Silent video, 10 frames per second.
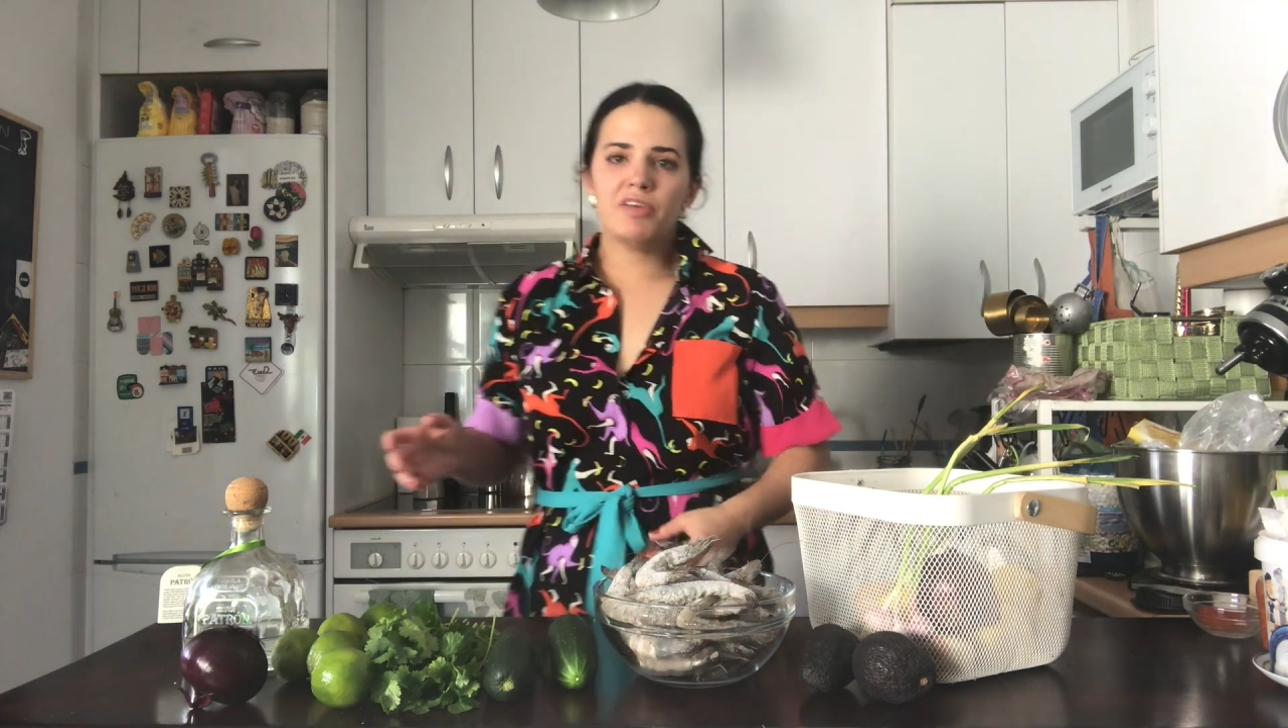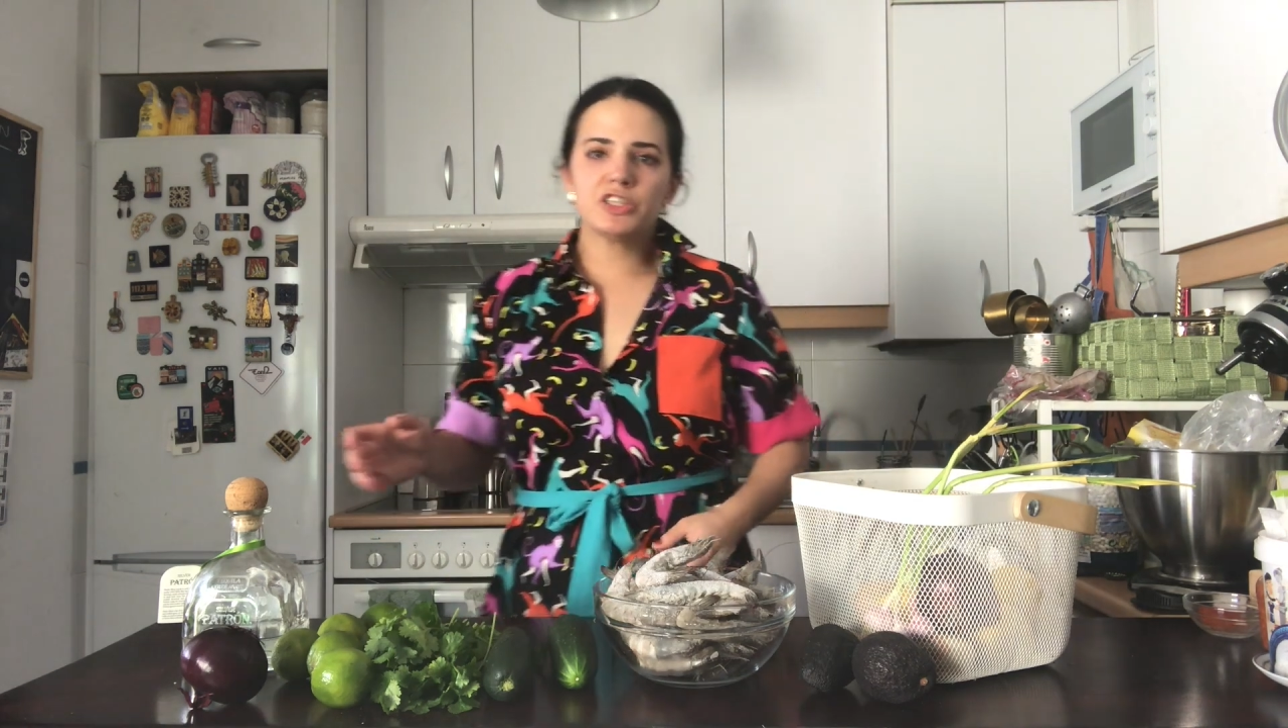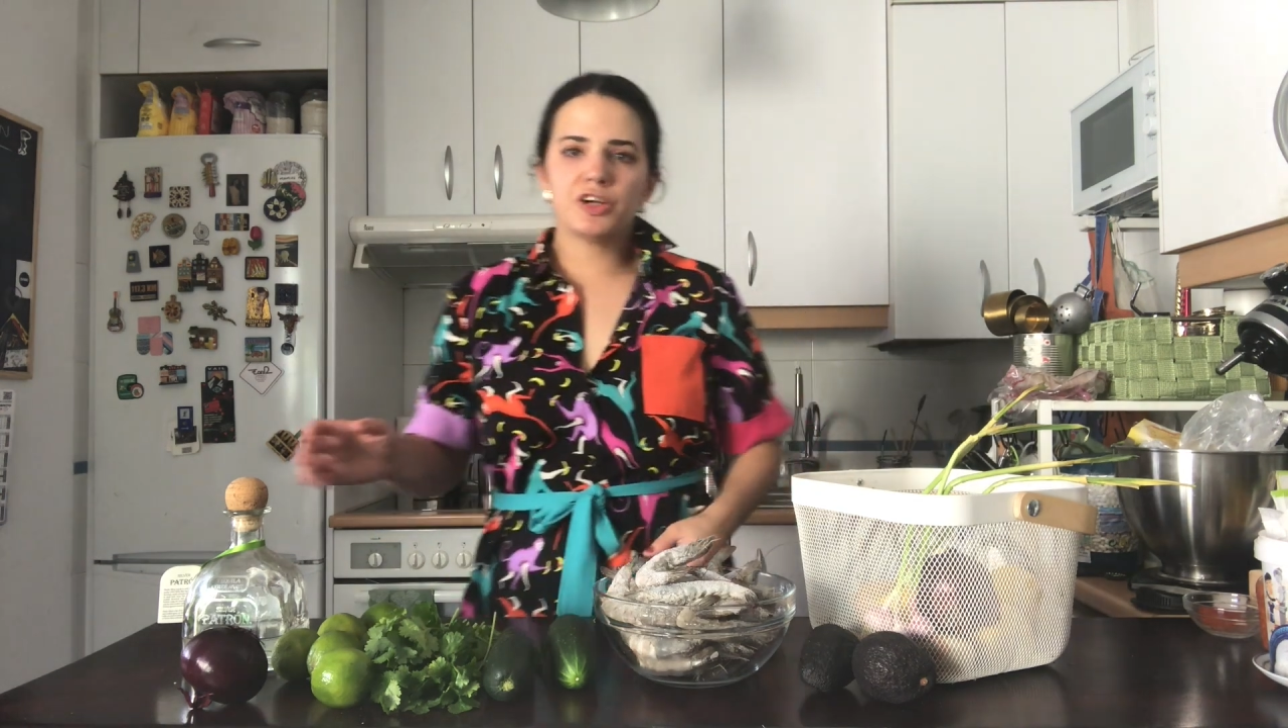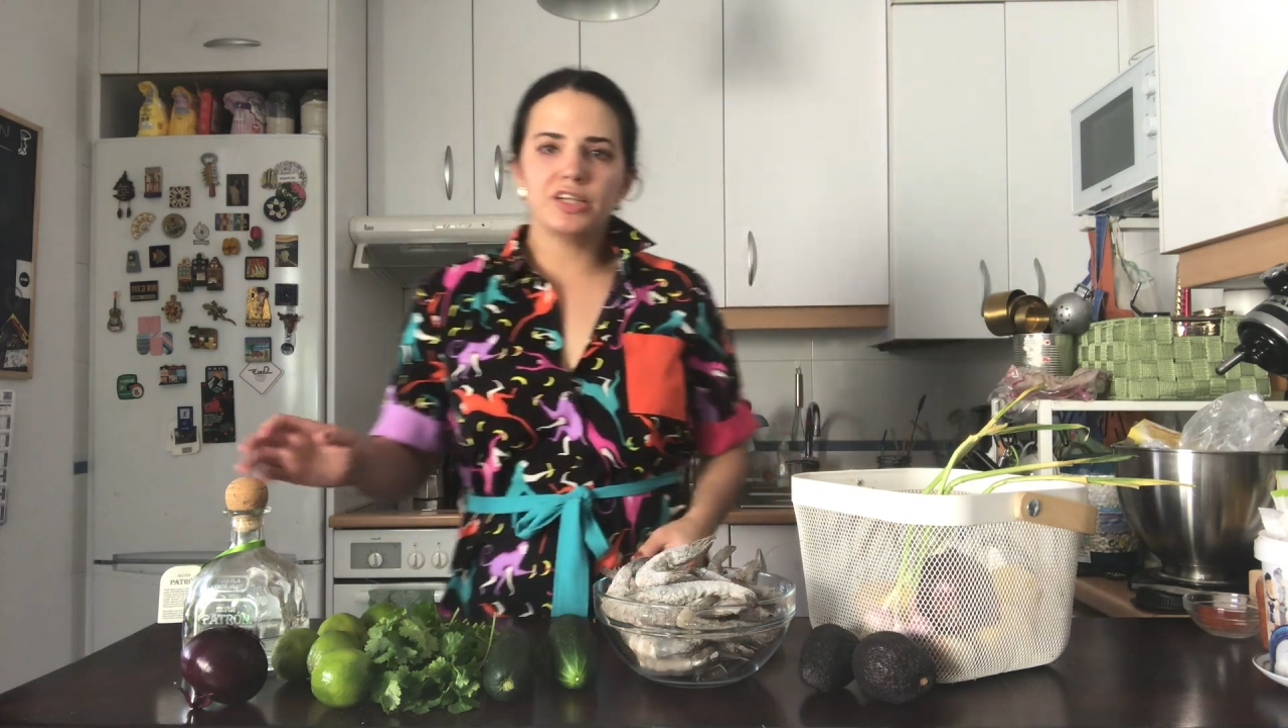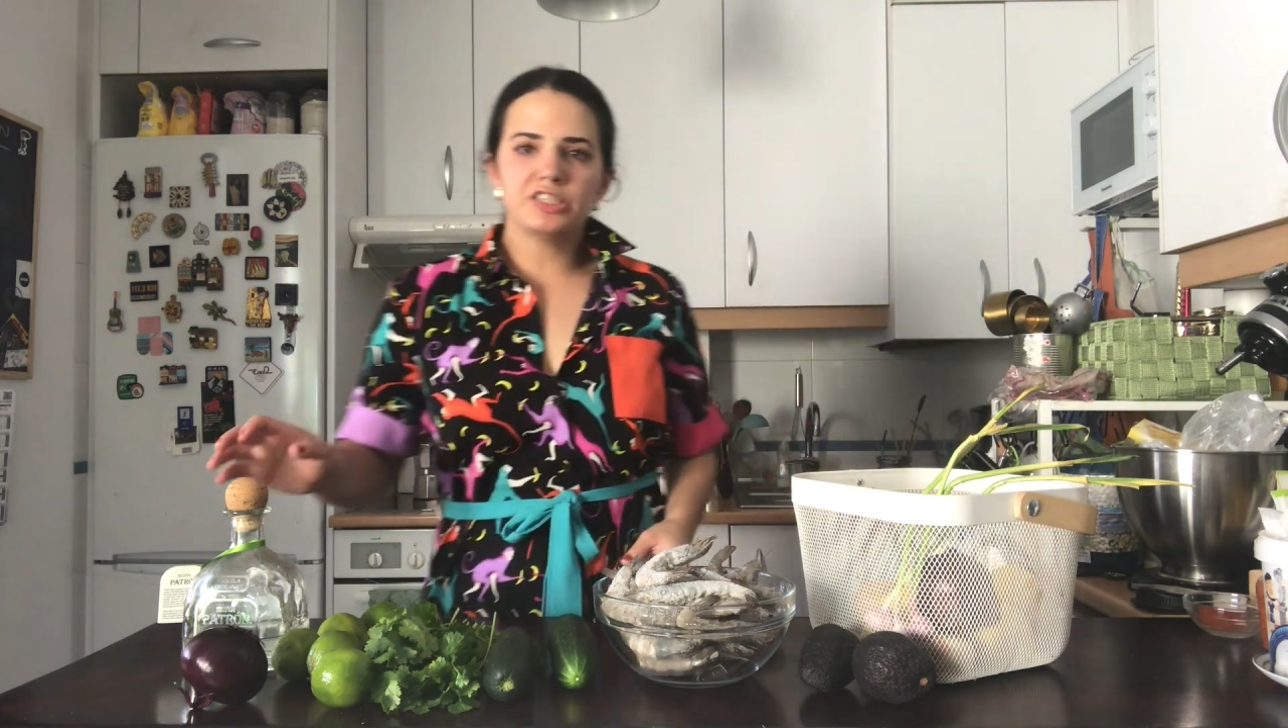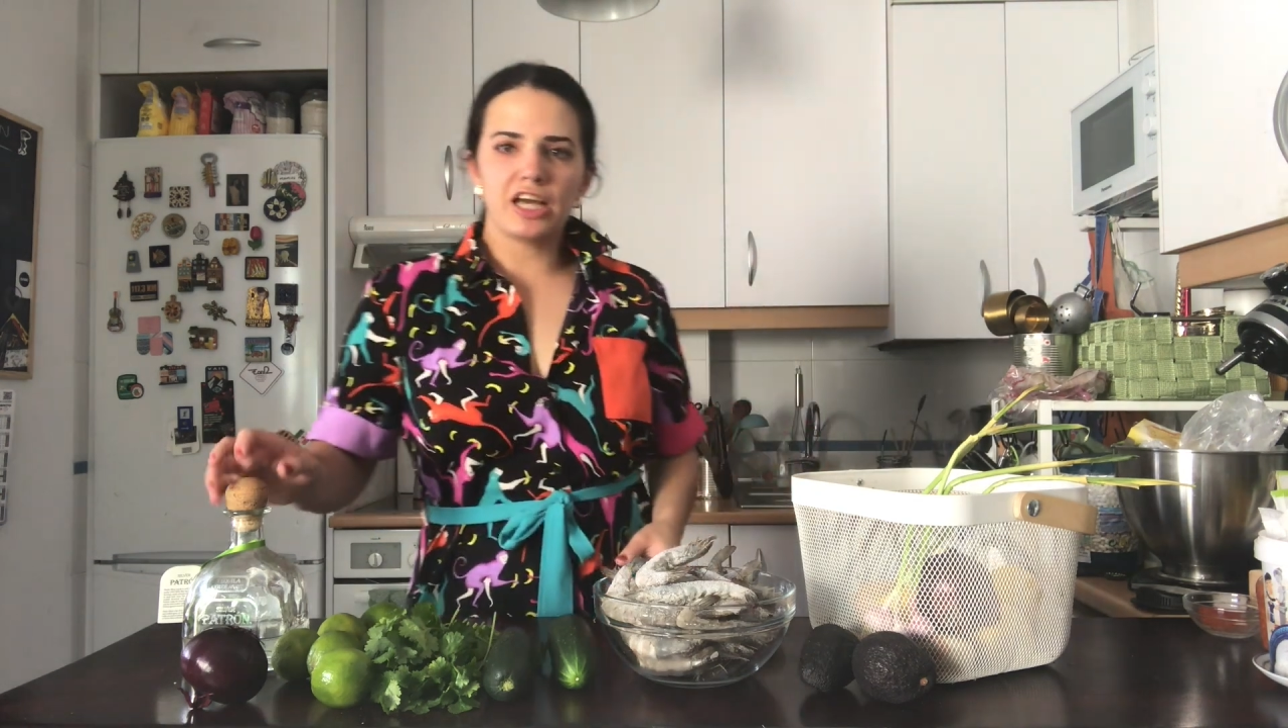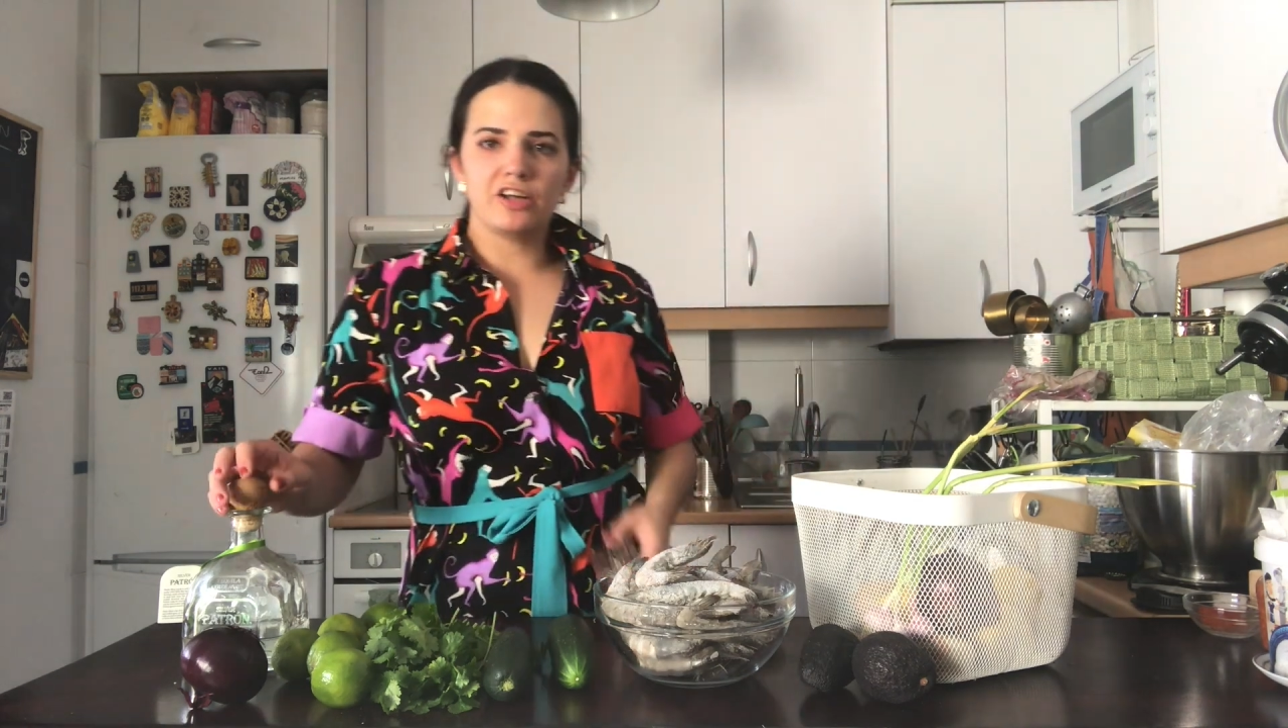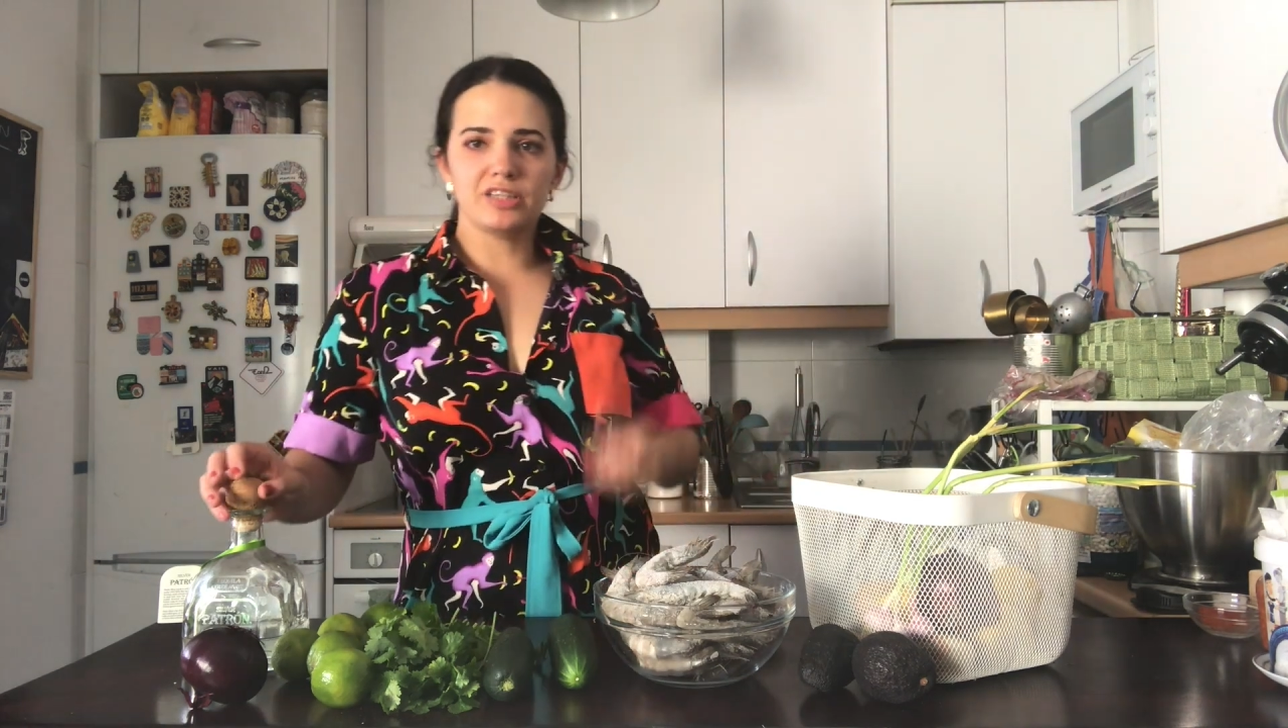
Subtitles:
Victorian child,